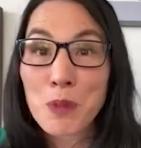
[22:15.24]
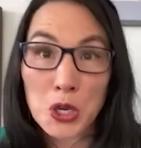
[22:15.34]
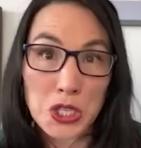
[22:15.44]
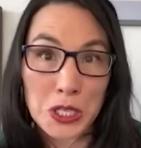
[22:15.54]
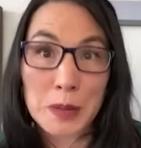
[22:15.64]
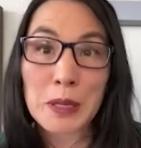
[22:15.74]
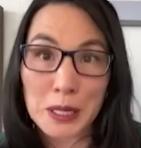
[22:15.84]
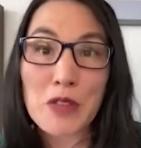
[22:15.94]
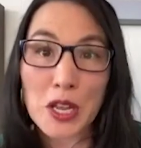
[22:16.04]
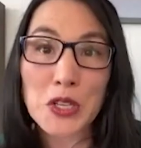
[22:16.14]
personally
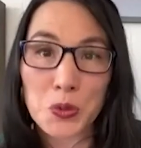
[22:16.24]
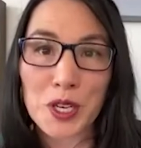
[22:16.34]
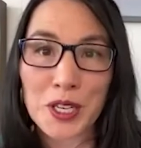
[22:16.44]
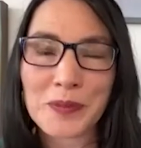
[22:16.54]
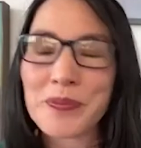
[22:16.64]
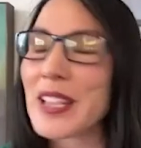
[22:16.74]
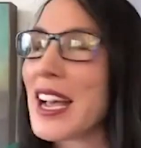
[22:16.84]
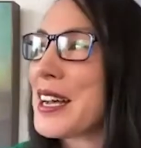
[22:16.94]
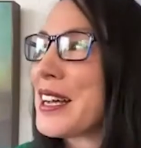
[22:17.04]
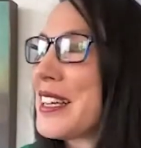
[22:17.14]
believe that it's real.
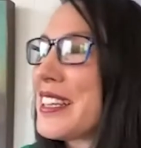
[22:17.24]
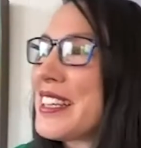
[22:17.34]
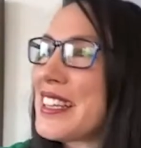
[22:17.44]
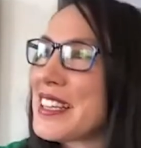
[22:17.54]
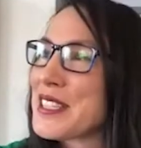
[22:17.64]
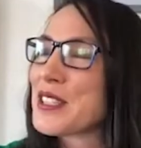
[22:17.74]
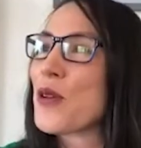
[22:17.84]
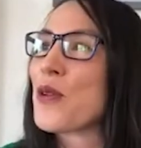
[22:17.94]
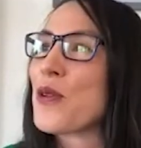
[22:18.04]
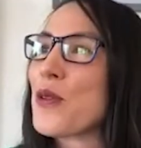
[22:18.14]

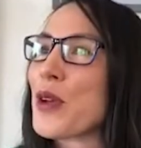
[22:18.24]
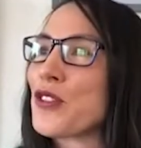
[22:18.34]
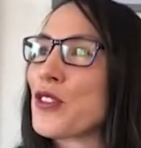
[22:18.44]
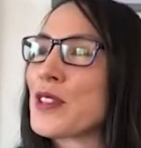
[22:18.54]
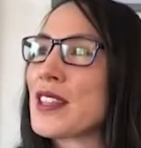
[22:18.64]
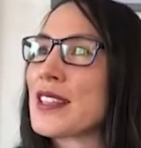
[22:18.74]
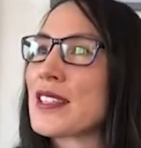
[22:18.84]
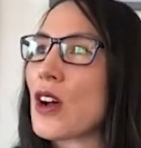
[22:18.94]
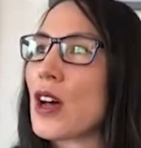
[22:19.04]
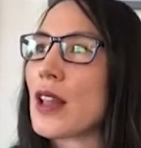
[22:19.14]
So in shifting things
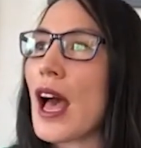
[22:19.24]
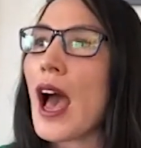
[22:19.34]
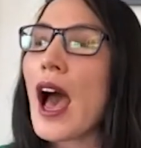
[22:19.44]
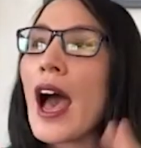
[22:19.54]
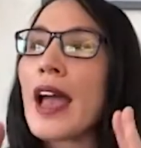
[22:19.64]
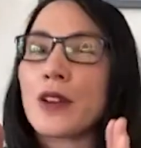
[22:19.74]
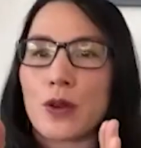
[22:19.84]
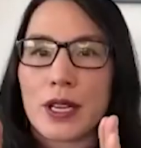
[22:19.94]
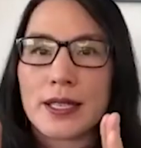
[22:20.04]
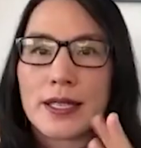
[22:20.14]
to I
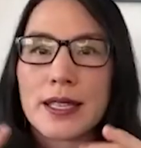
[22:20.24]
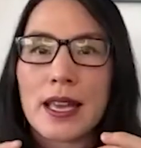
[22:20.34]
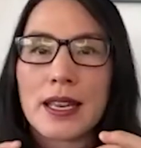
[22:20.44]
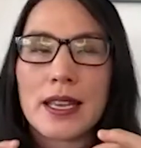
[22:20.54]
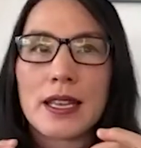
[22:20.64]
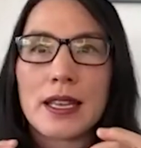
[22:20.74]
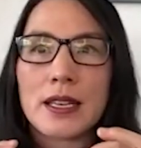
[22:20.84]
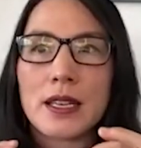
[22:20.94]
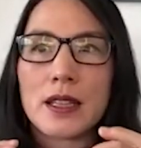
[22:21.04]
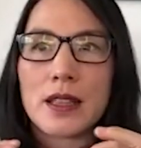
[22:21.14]
noticed that
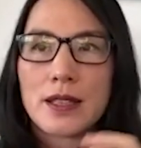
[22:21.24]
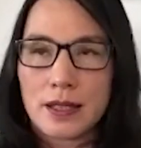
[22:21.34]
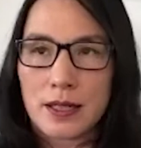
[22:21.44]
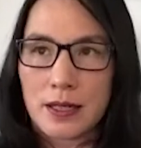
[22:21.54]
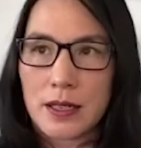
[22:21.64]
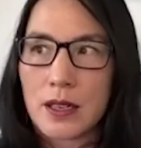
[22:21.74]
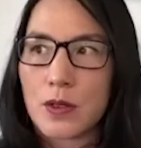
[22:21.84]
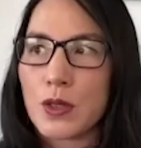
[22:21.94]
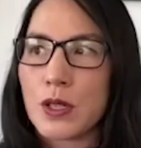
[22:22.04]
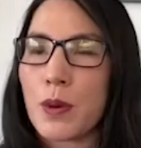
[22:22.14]
in this season,
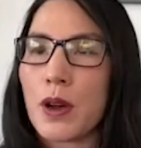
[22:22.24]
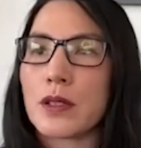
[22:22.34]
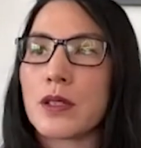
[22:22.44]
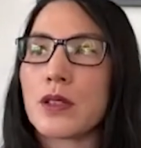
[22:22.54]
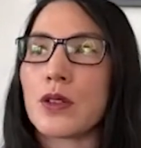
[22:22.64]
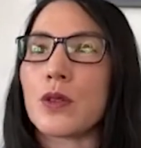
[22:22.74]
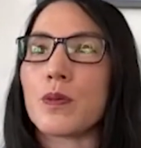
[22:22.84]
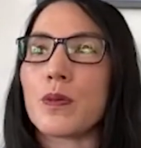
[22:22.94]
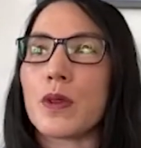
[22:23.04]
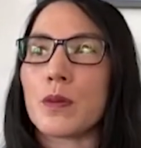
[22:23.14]
in response to
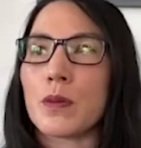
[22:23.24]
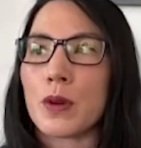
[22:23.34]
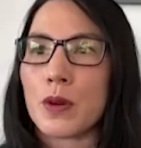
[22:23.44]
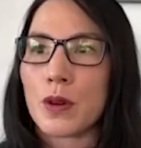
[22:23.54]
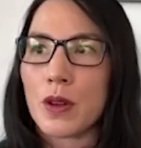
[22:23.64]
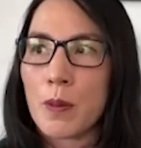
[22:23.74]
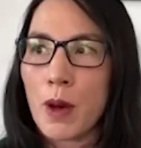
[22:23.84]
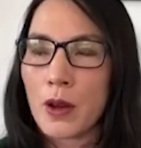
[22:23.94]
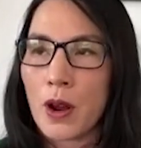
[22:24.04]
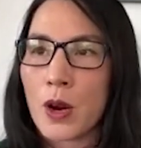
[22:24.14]
the murder of
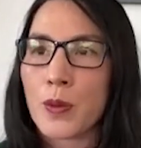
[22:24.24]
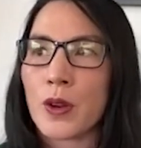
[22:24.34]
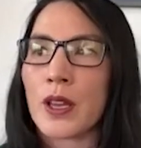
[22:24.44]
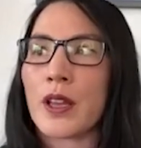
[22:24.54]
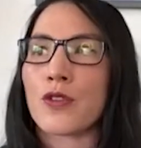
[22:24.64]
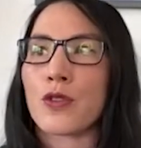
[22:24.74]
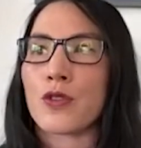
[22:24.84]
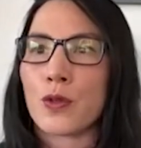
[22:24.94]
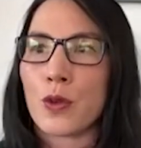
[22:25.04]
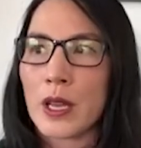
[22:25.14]
Ahmaud Arbery and
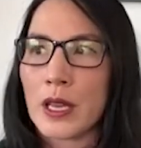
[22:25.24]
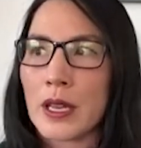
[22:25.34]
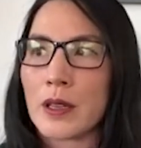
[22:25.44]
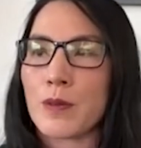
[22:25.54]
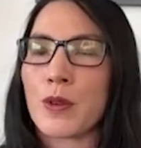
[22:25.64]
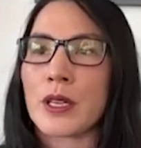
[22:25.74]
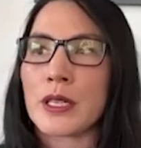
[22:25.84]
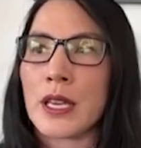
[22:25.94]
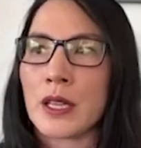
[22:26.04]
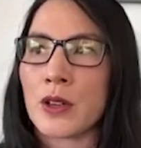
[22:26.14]
George Floyd and Breonna
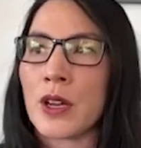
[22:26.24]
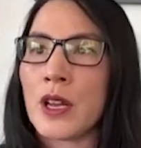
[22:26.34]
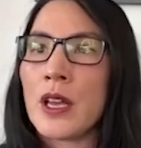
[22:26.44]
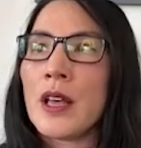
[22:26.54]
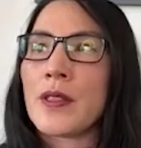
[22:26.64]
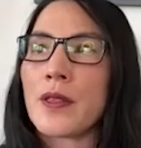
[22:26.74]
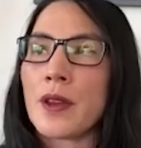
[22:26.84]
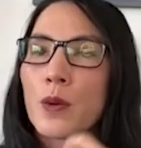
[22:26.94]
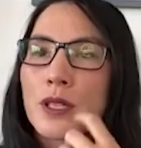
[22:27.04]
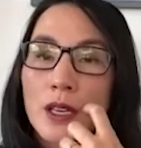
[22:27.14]
Taylor, that
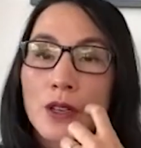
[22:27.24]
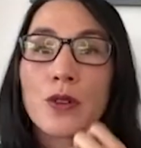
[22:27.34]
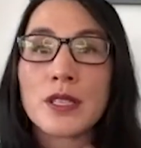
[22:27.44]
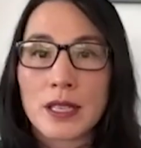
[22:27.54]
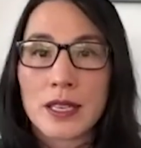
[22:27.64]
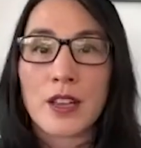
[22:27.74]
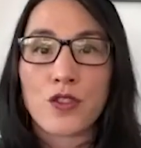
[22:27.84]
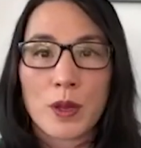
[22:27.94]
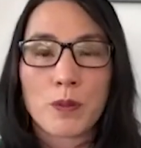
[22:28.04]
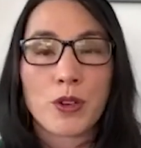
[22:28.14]
there was increased
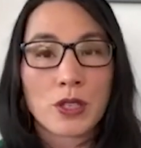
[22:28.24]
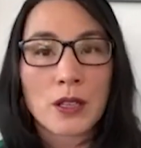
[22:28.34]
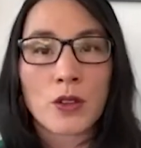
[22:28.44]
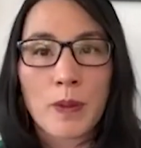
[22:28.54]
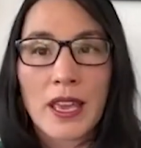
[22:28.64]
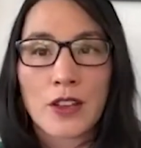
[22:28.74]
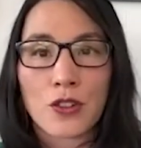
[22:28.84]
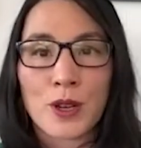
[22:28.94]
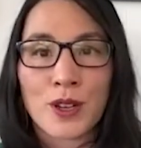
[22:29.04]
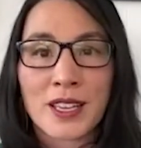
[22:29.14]
engagement, particularly by
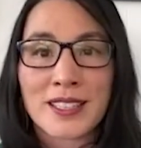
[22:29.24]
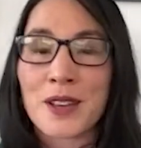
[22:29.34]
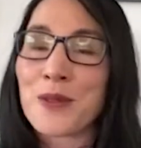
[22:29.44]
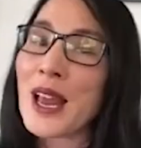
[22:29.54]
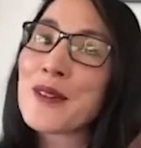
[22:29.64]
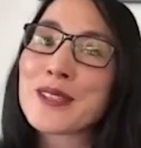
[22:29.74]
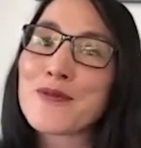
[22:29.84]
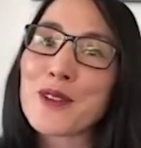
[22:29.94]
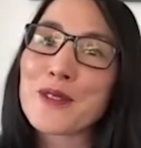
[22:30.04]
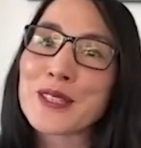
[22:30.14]
Asian Americans. Like when I was
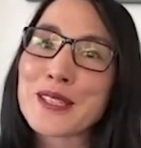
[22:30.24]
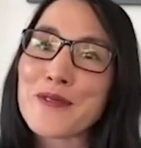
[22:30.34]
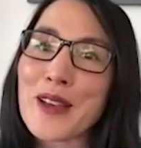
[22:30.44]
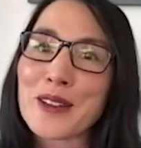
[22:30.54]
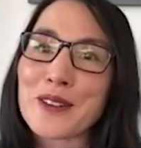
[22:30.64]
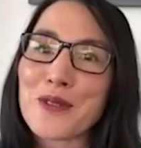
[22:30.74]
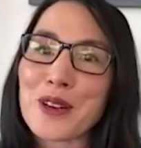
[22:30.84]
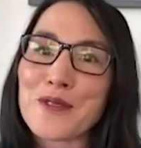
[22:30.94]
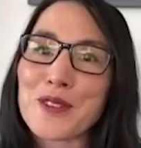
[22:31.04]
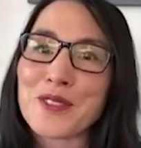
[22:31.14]
floating stuff out in
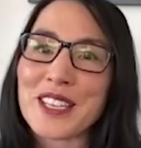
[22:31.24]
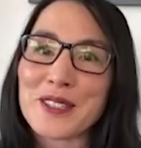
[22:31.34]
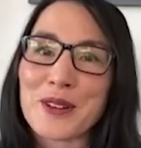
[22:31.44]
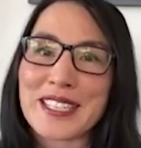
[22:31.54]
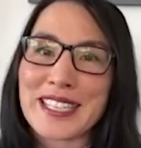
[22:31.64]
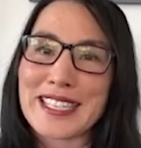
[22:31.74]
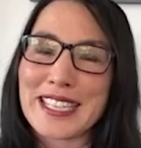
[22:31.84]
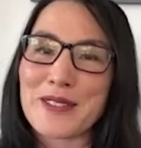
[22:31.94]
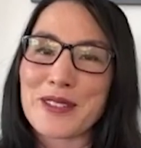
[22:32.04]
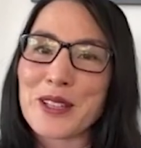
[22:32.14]
2015,
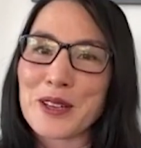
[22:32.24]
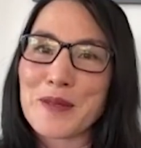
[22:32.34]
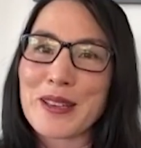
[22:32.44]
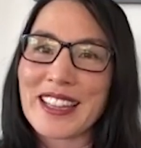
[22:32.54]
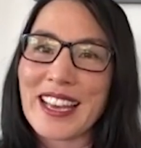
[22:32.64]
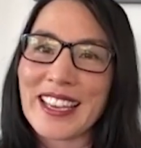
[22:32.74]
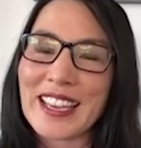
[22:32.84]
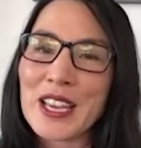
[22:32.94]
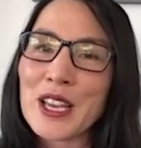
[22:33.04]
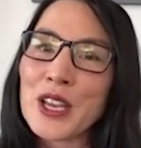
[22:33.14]
2016, it was a little bit like
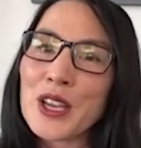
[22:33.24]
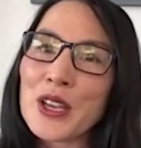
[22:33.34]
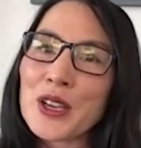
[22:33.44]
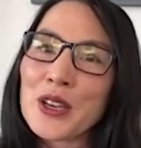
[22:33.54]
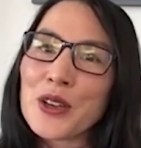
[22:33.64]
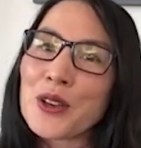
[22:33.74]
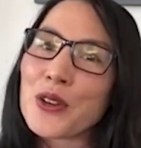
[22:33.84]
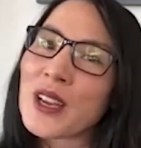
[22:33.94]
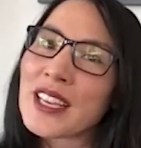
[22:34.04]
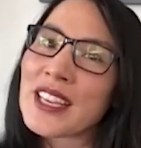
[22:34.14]

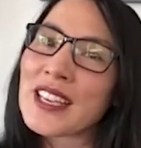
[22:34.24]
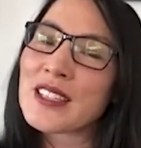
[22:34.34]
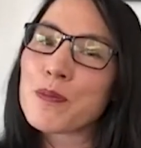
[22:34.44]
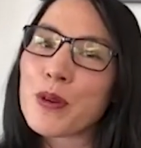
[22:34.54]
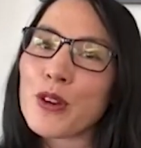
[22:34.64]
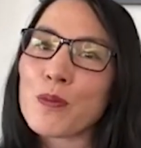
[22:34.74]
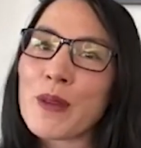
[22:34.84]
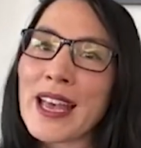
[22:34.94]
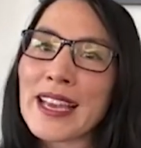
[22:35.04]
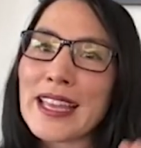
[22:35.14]
crickets,
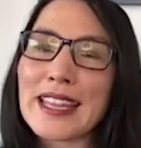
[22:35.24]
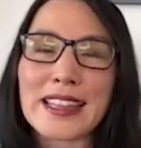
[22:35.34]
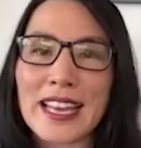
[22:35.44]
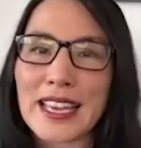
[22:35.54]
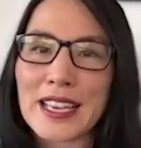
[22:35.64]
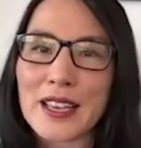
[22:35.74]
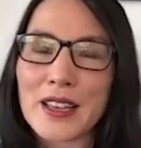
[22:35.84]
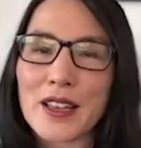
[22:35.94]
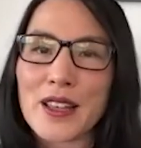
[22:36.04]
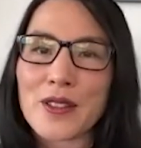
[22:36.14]
pushback, and then like
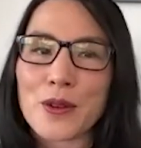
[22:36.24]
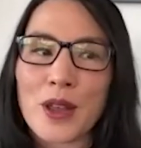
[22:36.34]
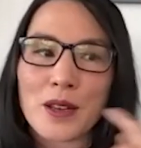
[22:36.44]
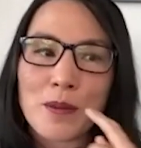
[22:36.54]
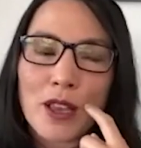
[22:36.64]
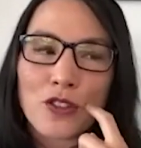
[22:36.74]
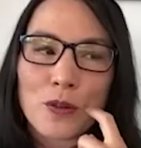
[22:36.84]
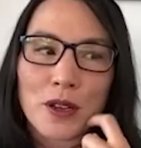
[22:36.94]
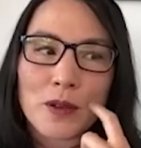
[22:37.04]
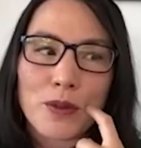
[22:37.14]
the random Asian
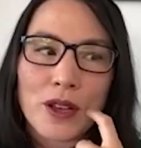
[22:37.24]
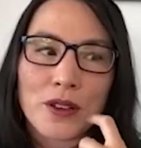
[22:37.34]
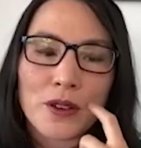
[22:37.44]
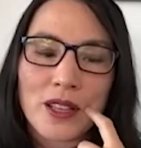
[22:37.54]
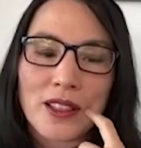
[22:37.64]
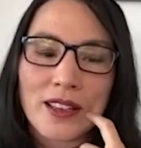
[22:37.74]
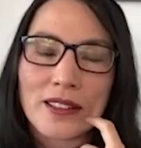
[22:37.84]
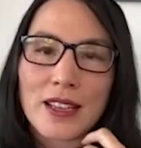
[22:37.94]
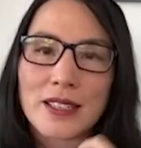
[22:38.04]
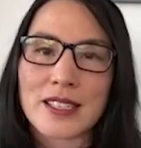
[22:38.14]
American brother who had like a
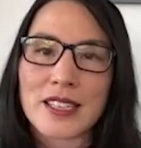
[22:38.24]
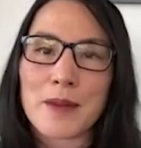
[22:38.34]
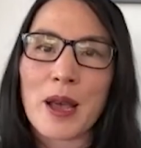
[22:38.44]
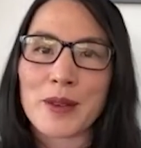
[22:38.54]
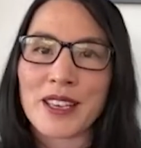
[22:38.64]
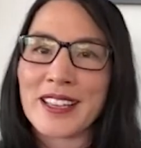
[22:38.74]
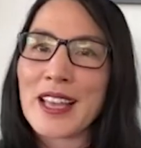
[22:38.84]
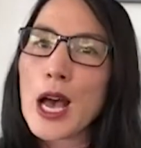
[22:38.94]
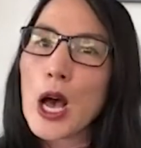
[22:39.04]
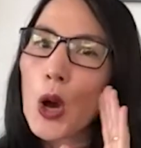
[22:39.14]
lot to say about me.
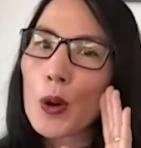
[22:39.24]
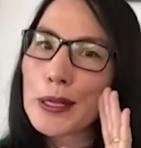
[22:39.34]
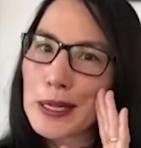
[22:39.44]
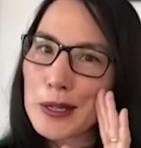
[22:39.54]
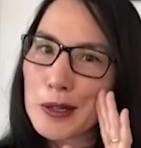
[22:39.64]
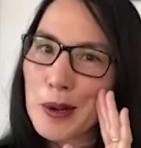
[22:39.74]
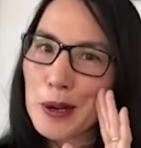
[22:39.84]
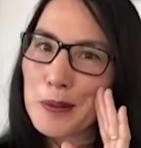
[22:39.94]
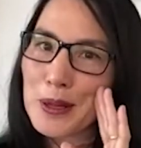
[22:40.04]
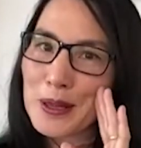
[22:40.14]
Always an Asian
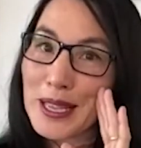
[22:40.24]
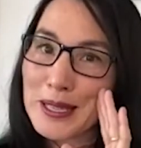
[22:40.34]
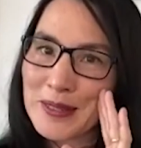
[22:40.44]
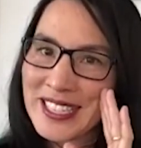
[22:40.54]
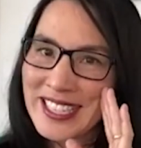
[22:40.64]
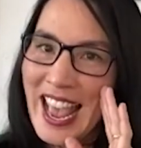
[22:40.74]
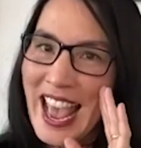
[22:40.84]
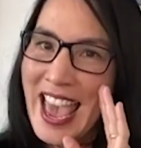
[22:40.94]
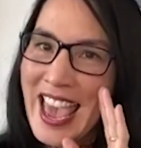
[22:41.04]
American brother got something to say.